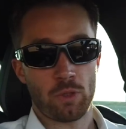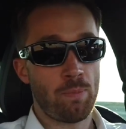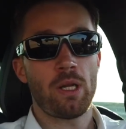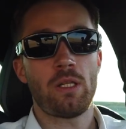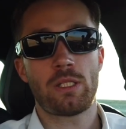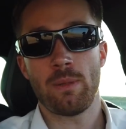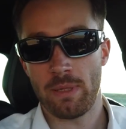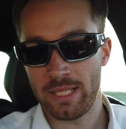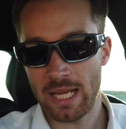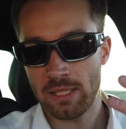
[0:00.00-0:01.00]
So put it
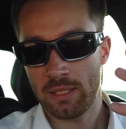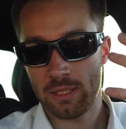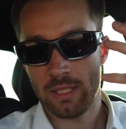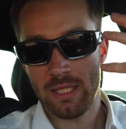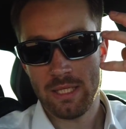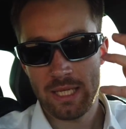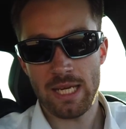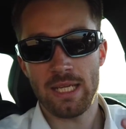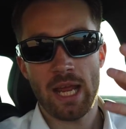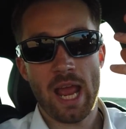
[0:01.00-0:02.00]
simply, it doesn't
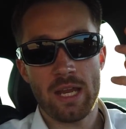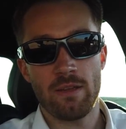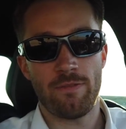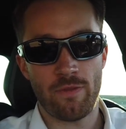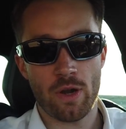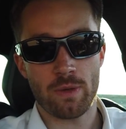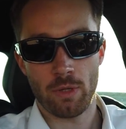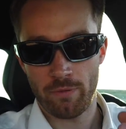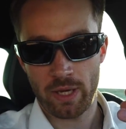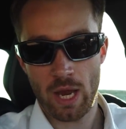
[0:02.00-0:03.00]
need any further
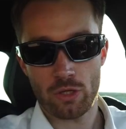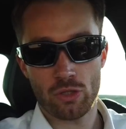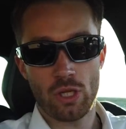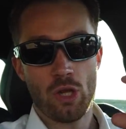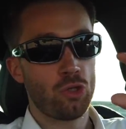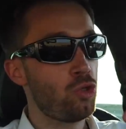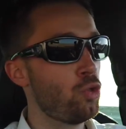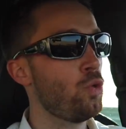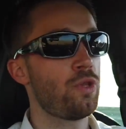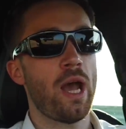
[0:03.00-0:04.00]
modifications to
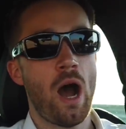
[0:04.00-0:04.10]
do the